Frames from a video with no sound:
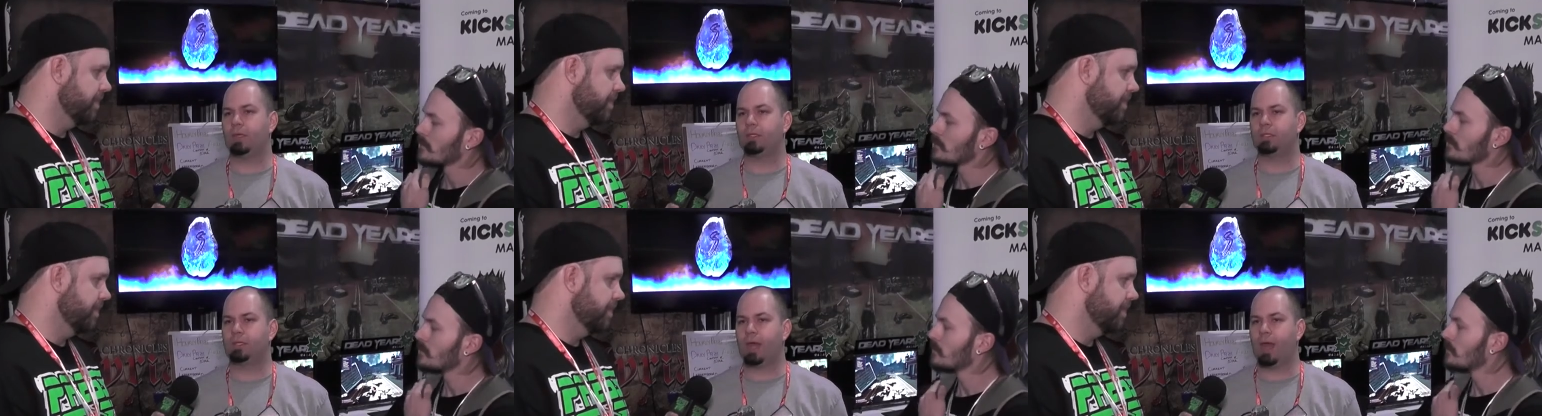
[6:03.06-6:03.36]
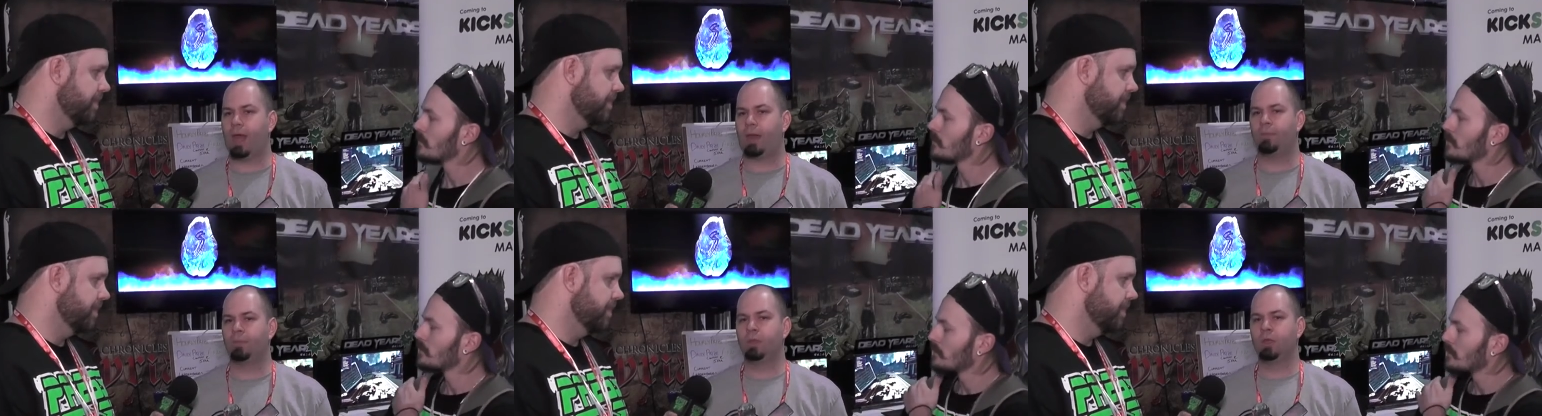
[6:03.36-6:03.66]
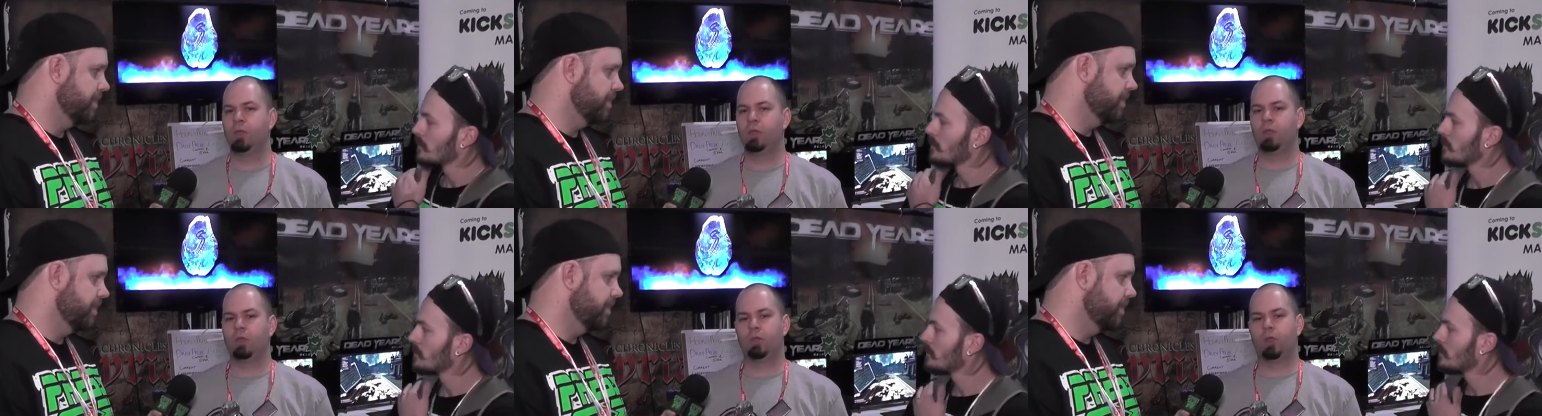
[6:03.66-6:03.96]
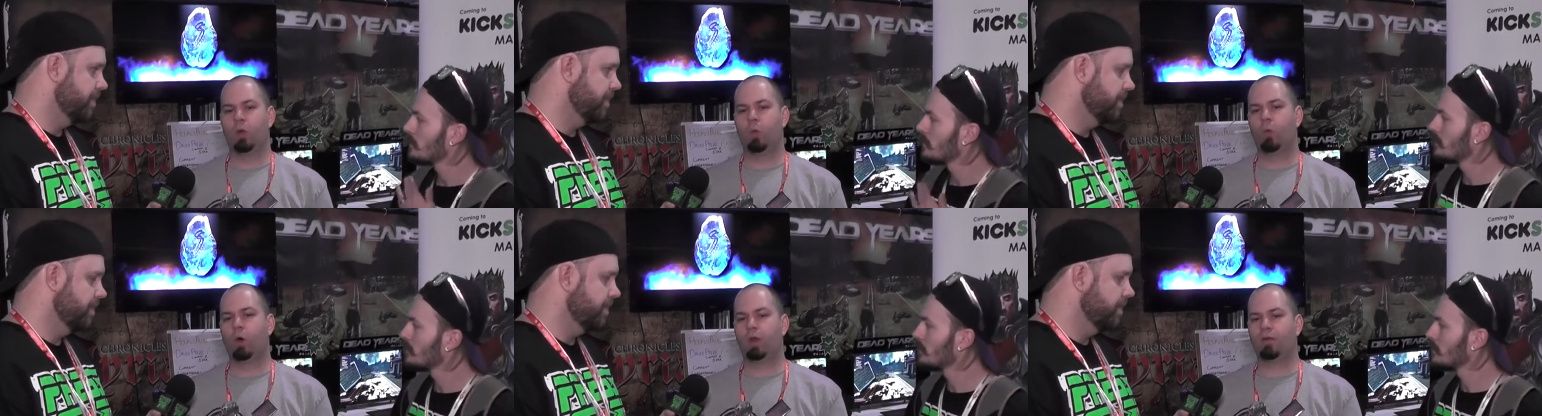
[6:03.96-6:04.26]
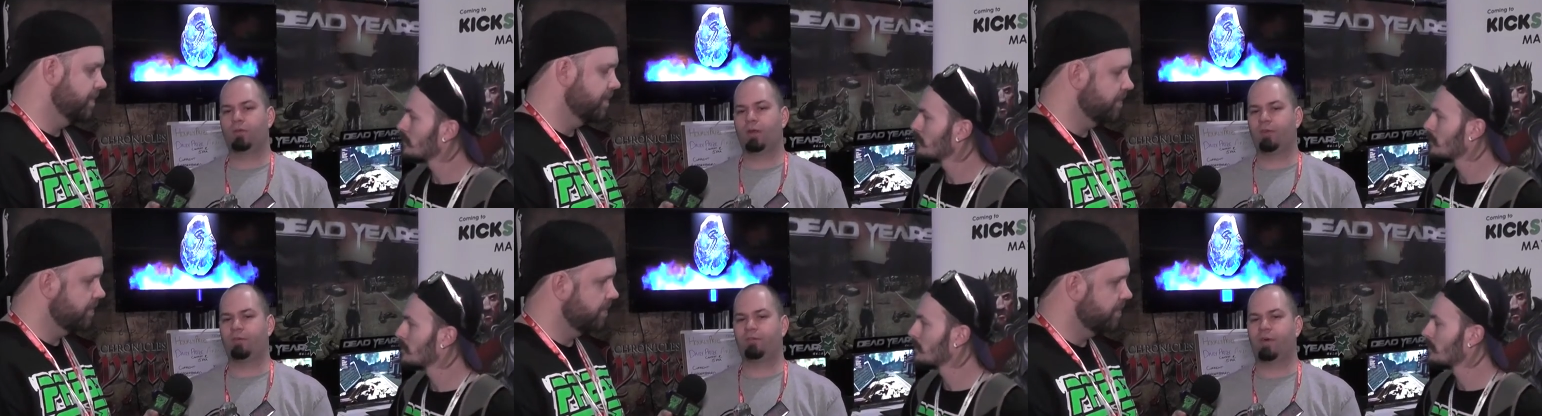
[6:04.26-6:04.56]
Speaker 1: is that, you know,
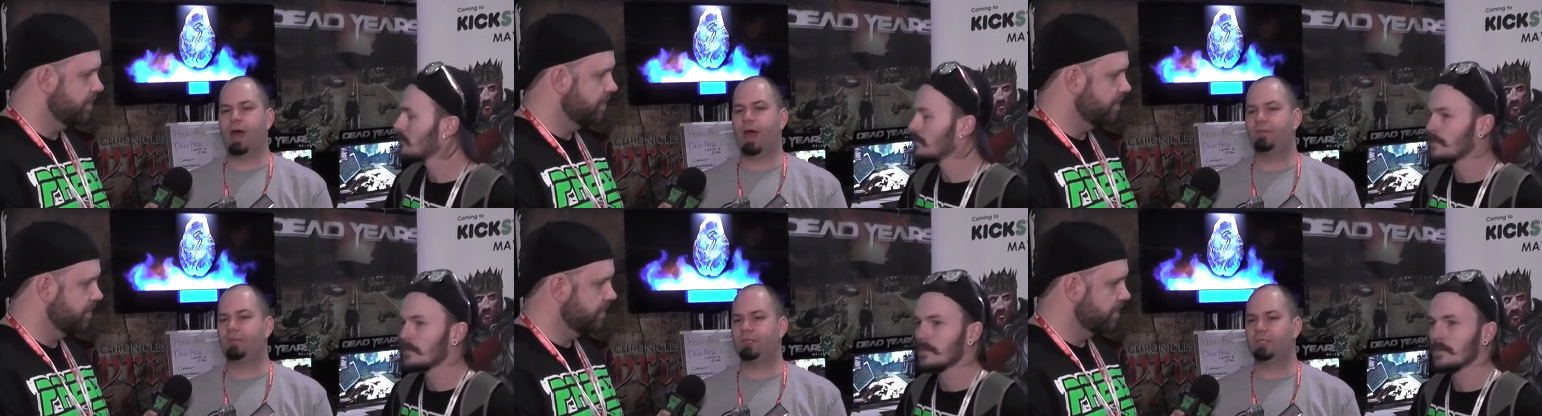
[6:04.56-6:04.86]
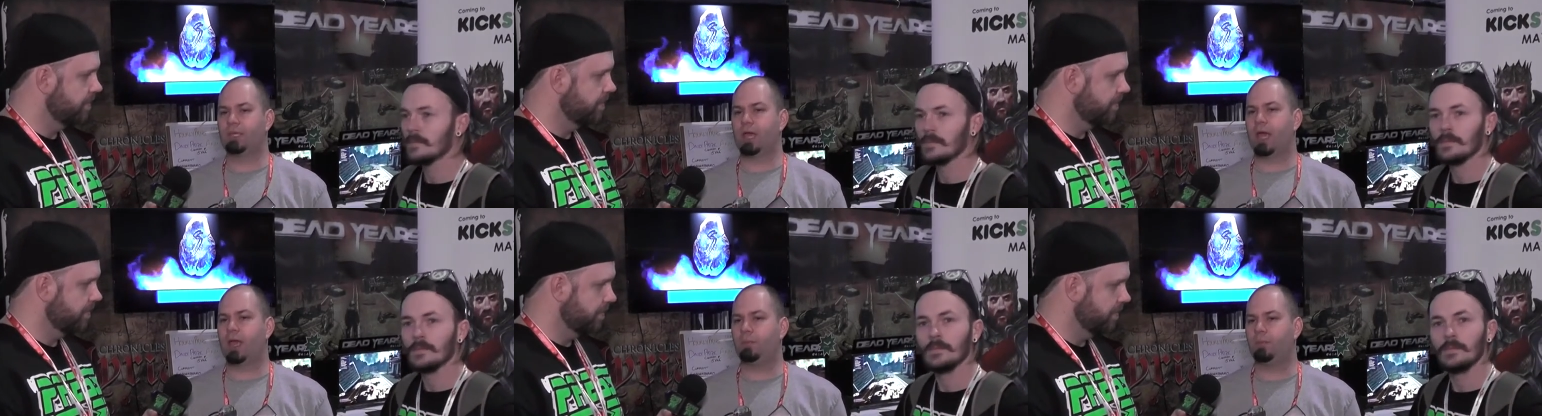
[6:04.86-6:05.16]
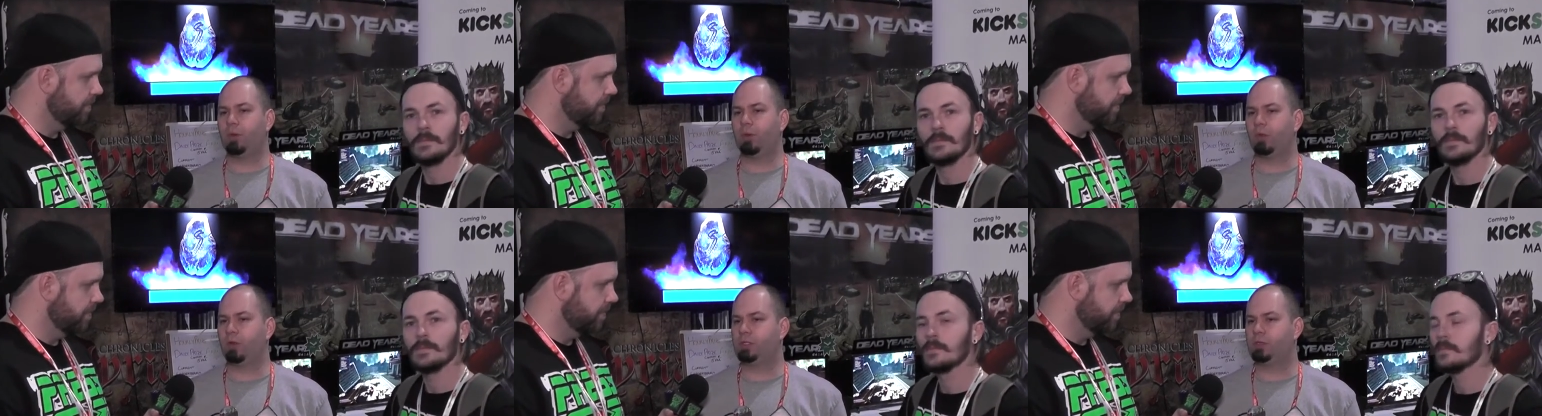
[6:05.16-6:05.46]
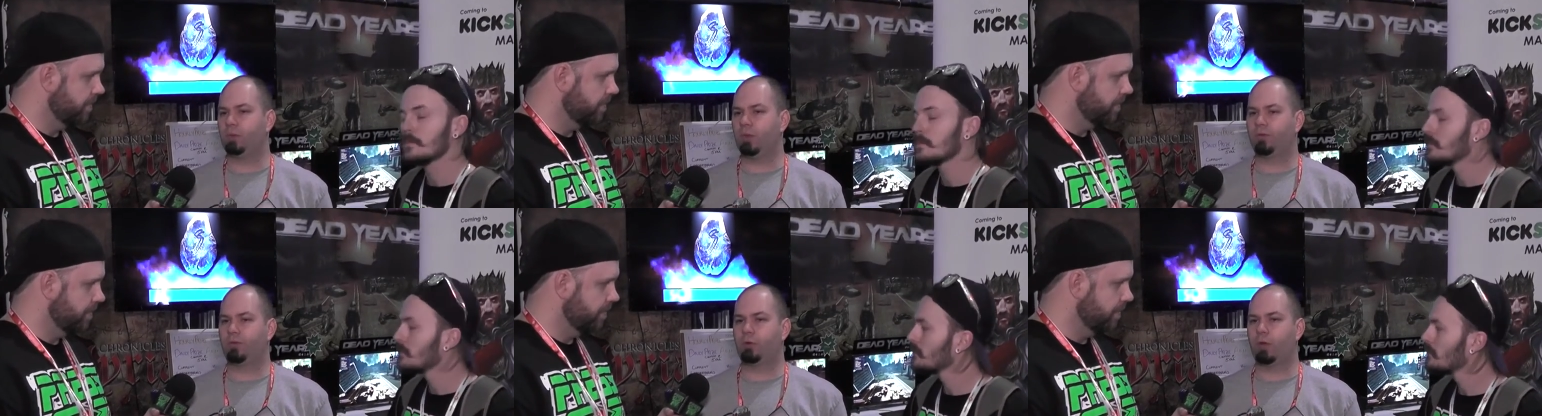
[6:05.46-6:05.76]
one of our 5 design pillars that we've